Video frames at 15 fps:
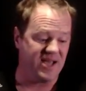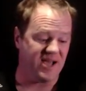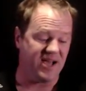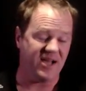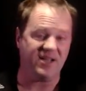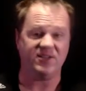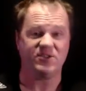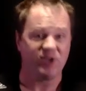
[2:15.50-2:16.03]

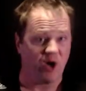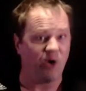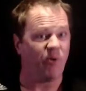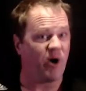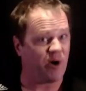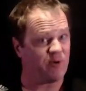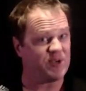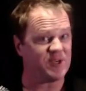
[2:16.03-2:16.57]
salt water,
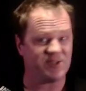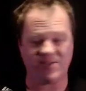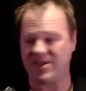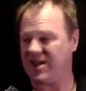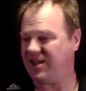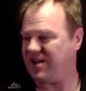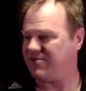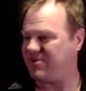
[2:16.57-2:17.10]
which has a slightly
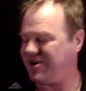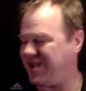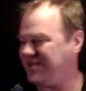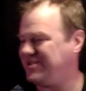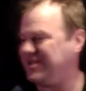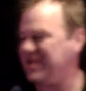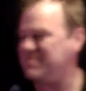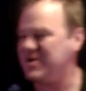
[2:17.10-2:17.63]
different
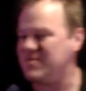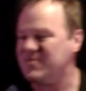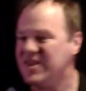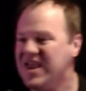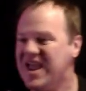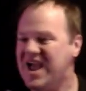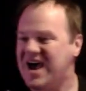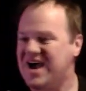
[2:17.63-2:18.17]
density. But
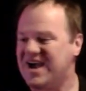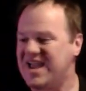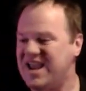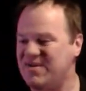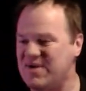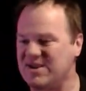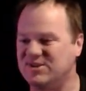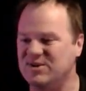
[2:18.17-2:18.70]
anyway,
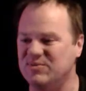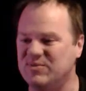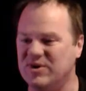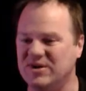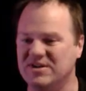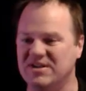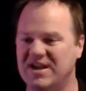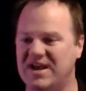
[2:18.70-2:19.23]
so we're
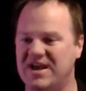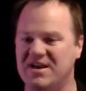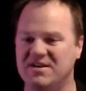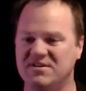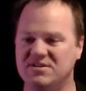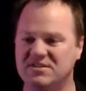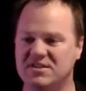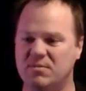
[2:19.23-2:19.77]

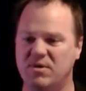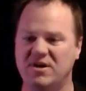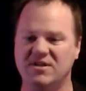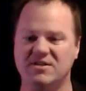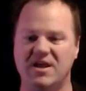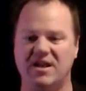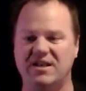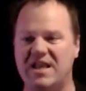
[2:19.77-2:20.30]
submarine at
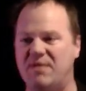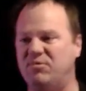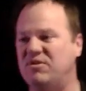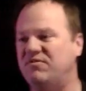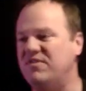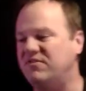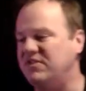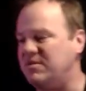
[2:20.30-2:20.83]
a depth of
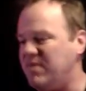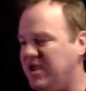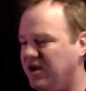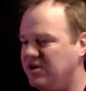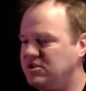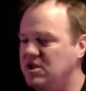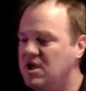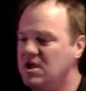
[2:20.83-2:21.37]
50 meters,
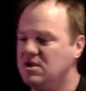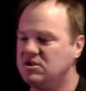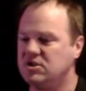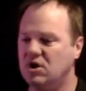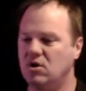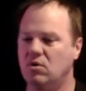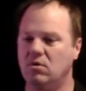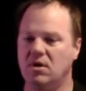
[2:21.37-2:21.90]

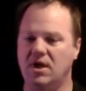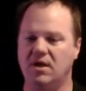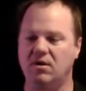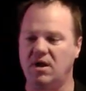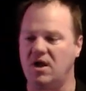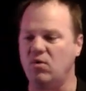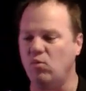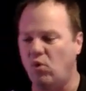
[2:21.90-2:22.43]
so
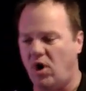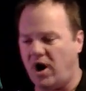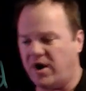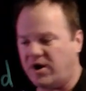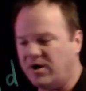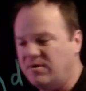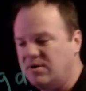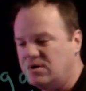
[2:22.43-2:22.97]
in
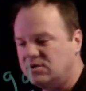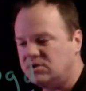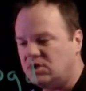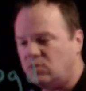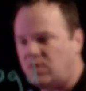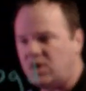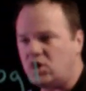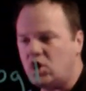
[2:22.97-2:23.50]
water. So we
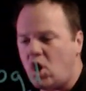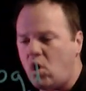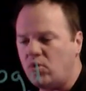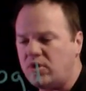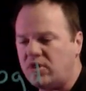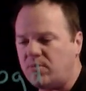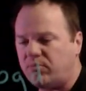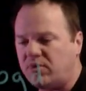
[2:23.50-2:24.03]
know that the
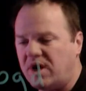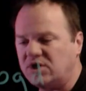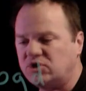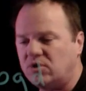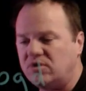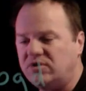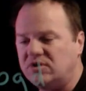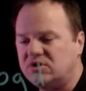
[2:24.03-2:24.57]
pressure at
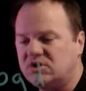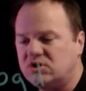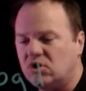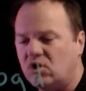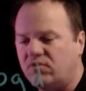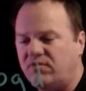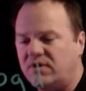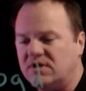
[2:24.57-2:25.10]
the
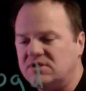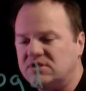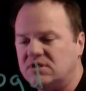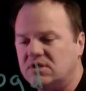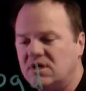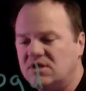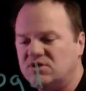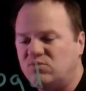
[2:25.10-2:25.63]
surface
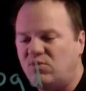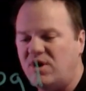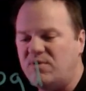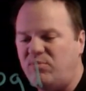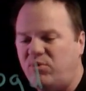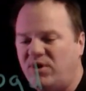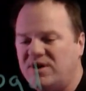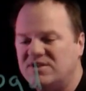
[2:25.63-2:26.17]
is
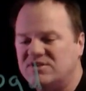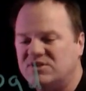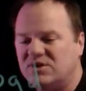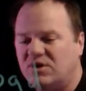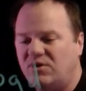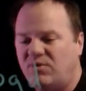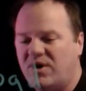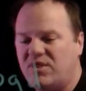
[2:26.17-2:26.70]

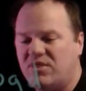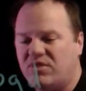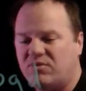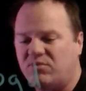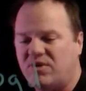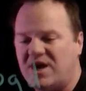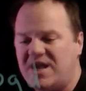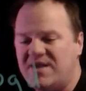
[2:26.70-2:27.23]

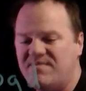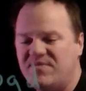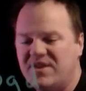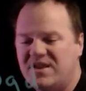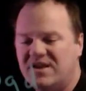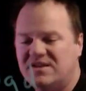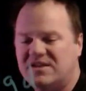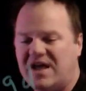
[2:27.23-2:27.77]
1.013
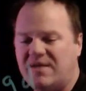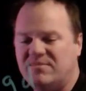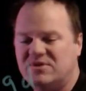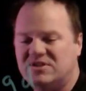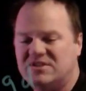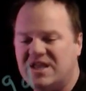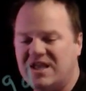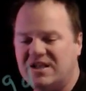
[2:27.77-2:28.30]
times
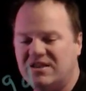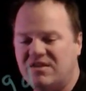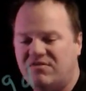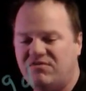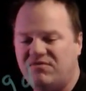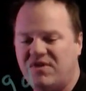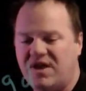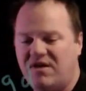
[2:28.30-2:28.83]
10 to the
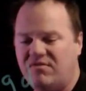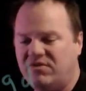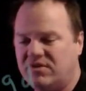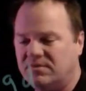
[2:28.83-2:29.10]
fifth,